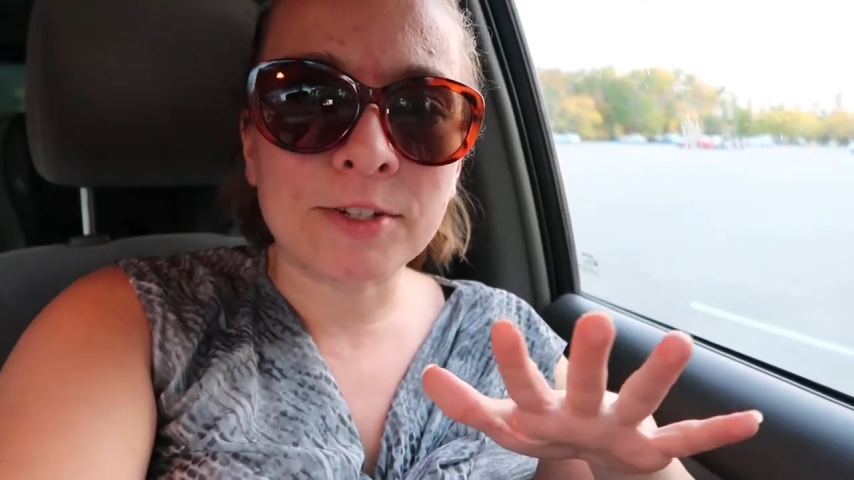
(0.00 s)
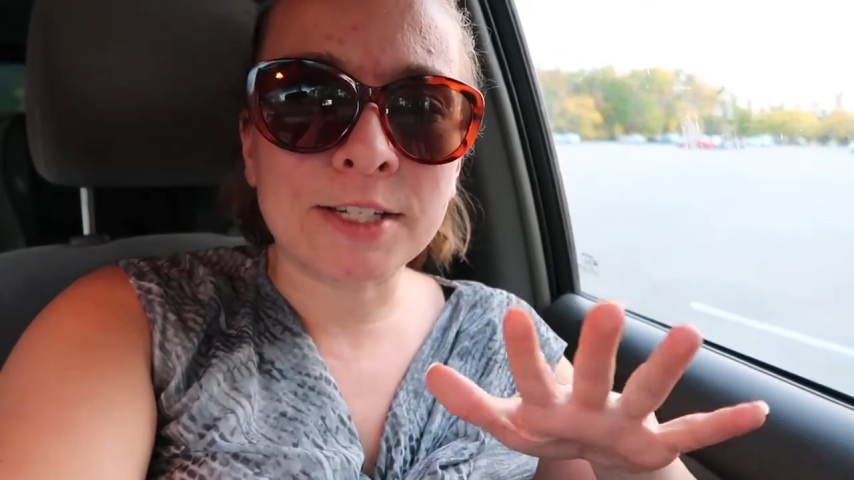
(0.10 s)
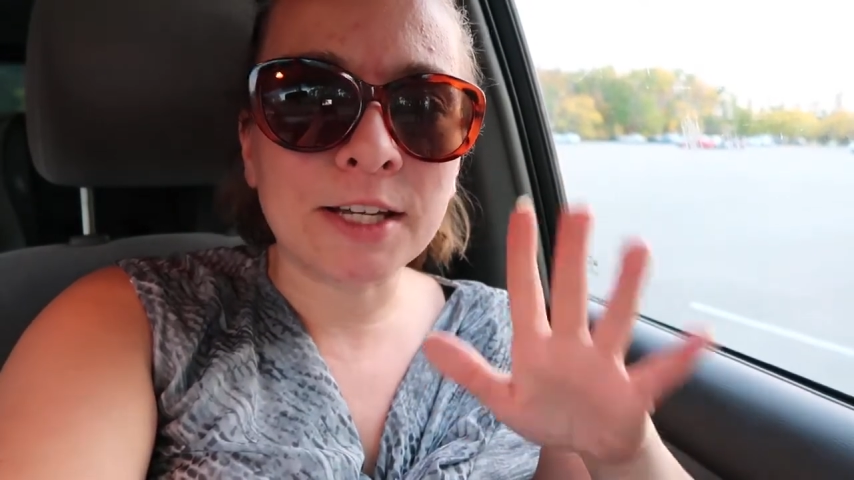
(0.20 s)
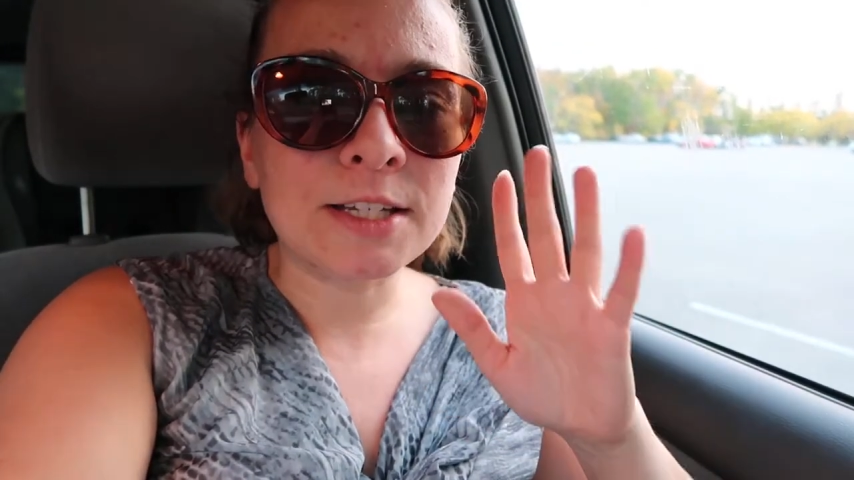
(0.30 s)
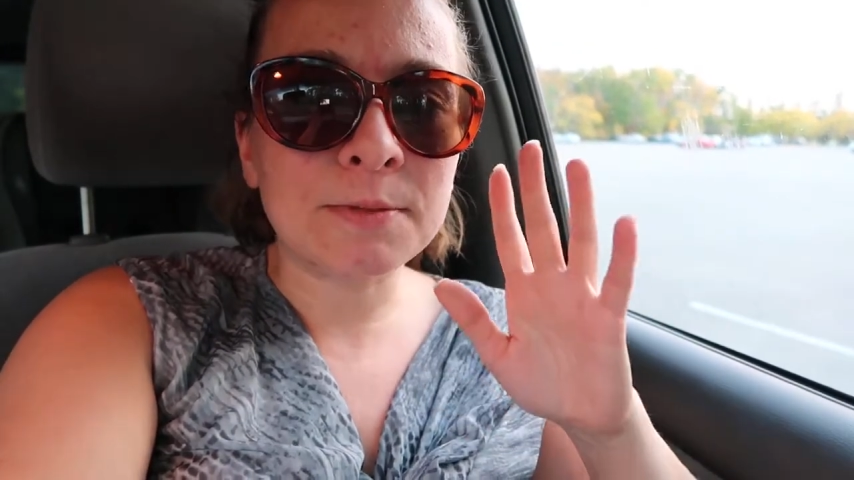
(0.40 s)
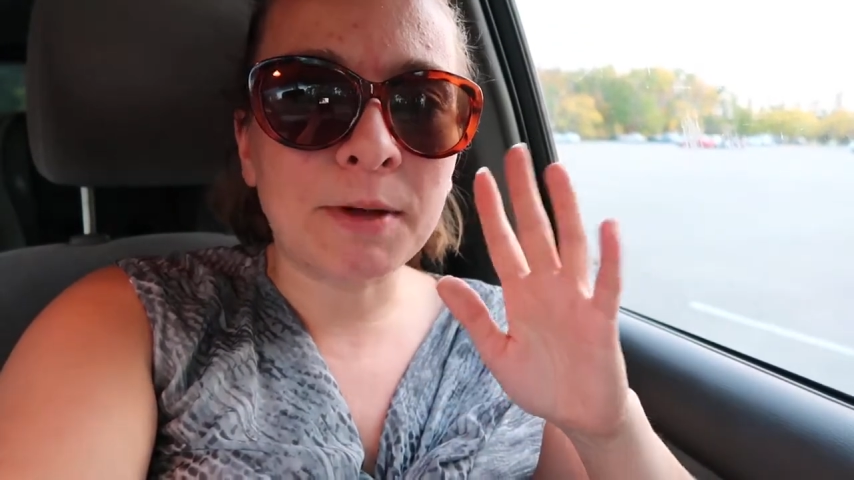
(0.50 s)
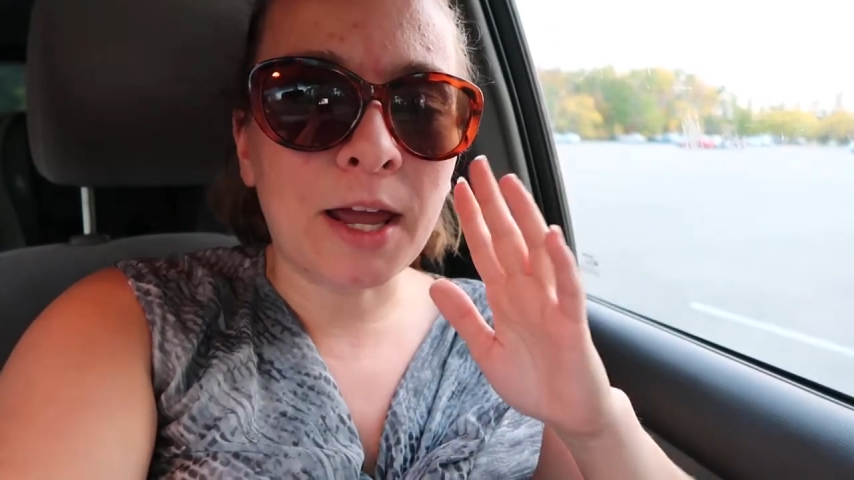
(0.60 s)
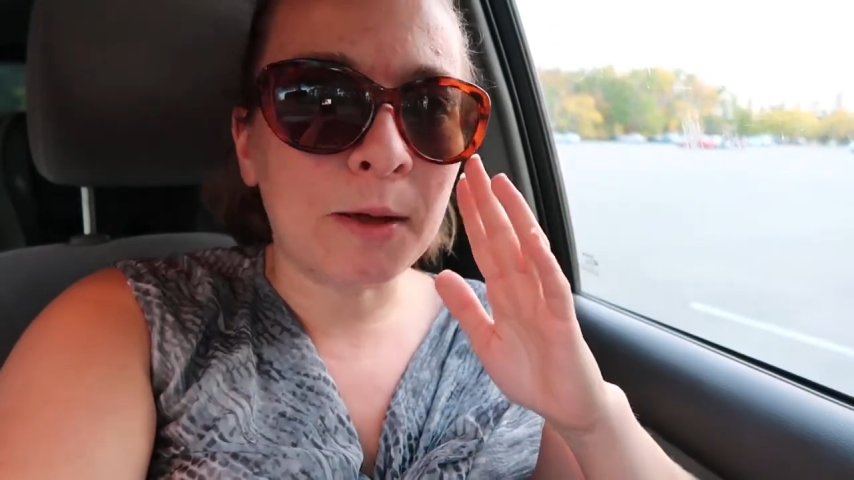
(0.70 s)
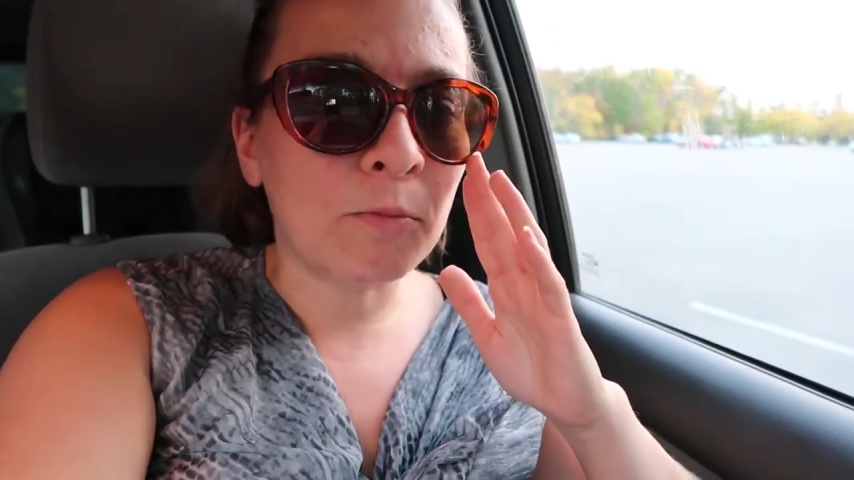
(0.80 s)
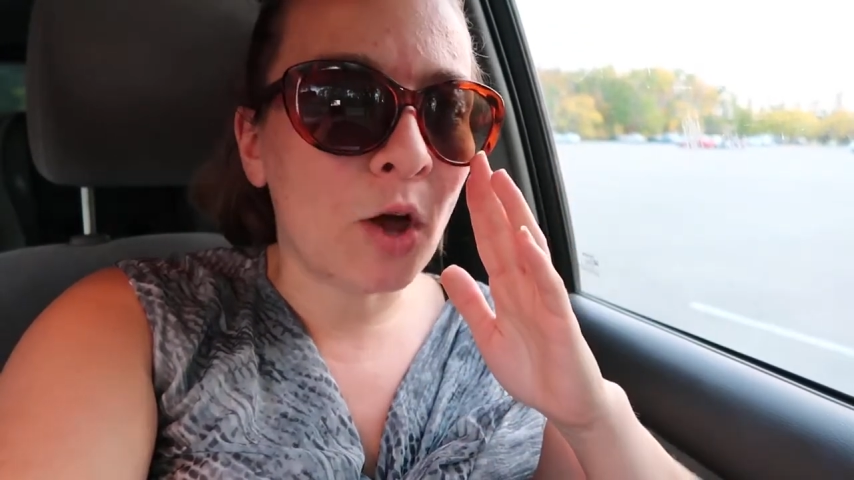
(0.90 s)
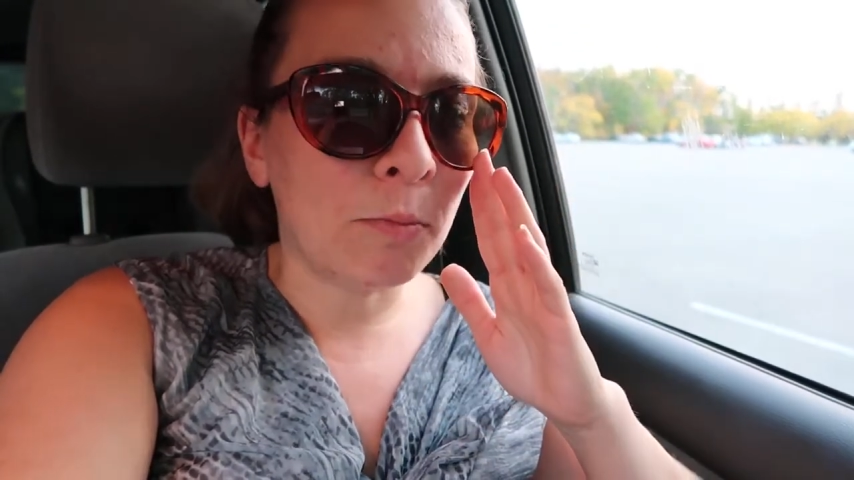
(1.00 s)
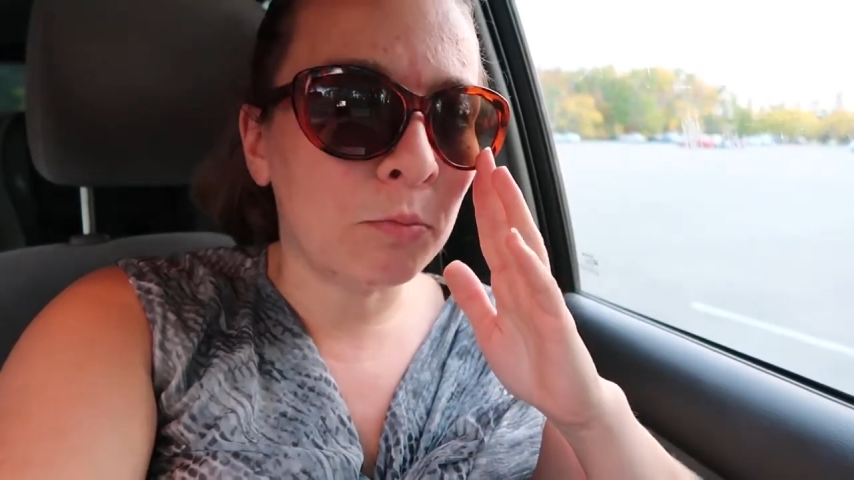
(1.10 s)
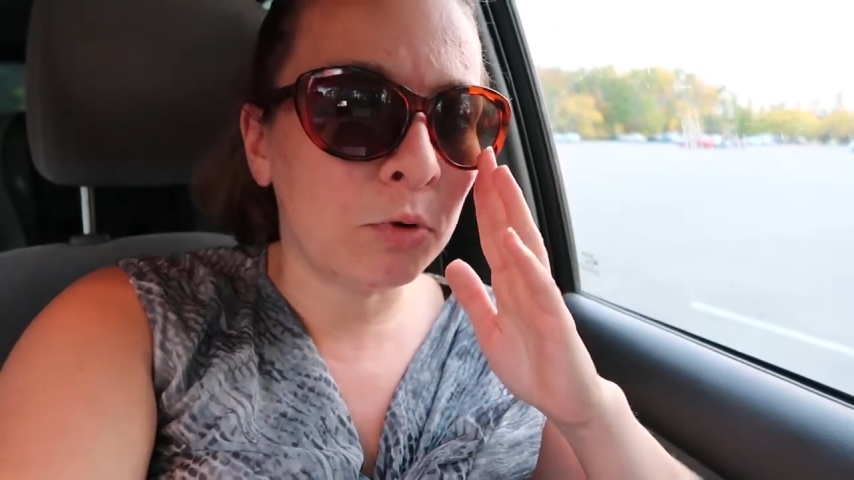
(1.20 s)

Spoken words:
or 6, but I am not